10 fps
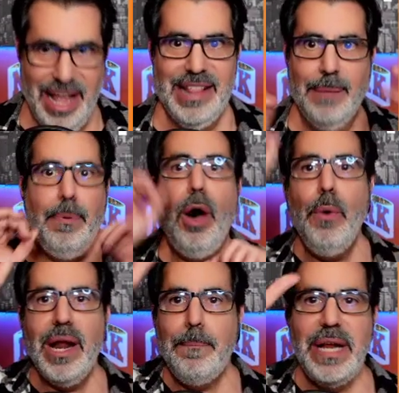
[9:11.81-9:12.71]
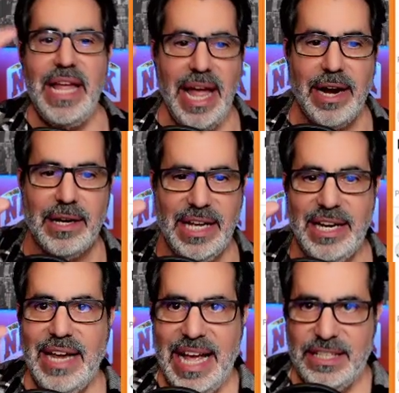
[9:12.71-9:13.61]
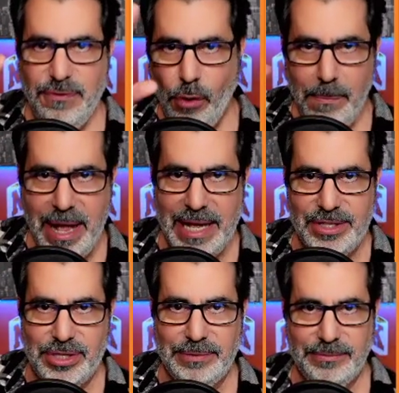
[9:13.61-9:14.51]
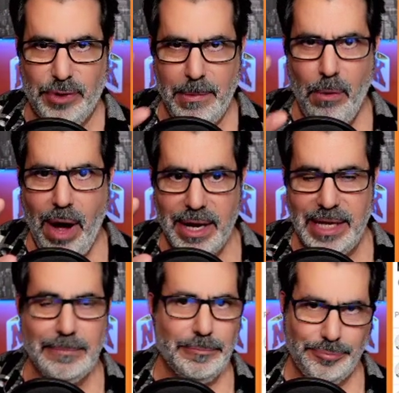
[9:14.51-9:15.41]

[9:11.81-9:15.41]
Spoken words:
The ball went up in the air in the last 4 minutes for Milwaukee.